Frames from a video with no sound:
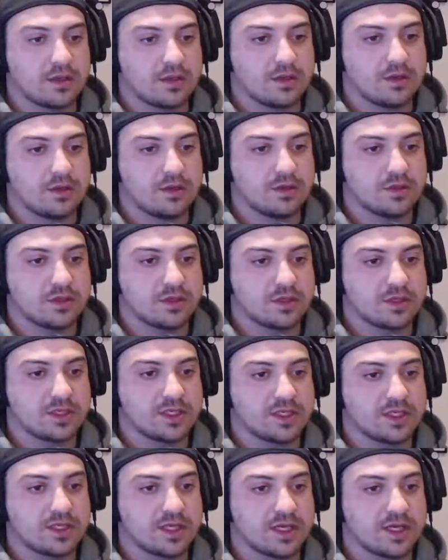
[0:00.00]
Use those
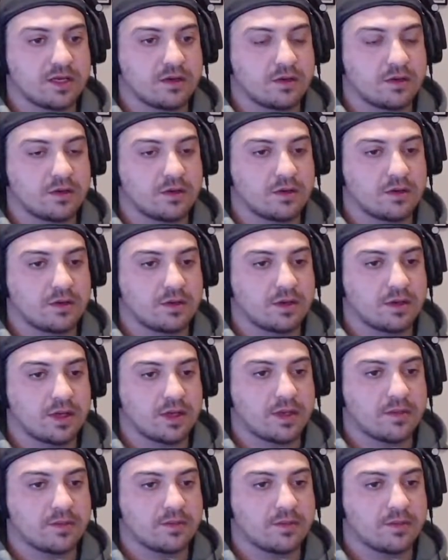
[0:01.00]
things again.
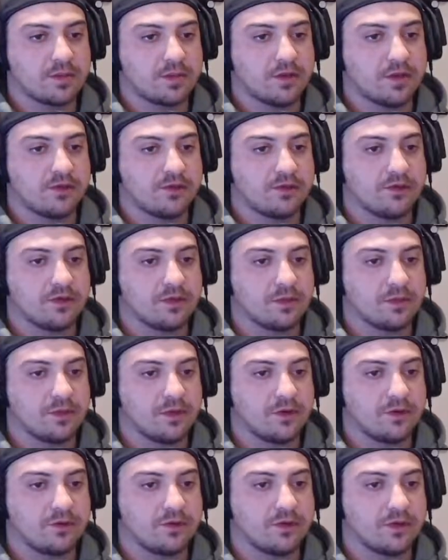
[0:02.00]
Yep, beautiful,
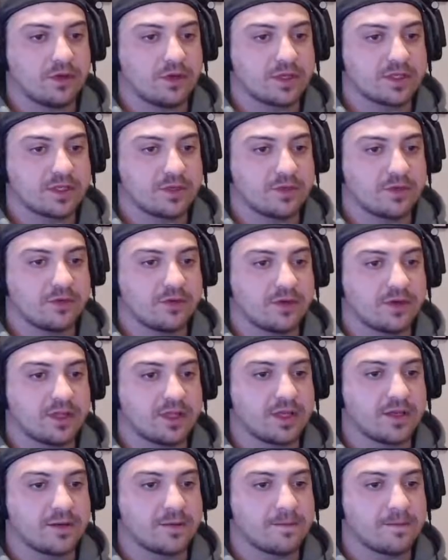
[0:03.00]
beautiful, lines up perfectly.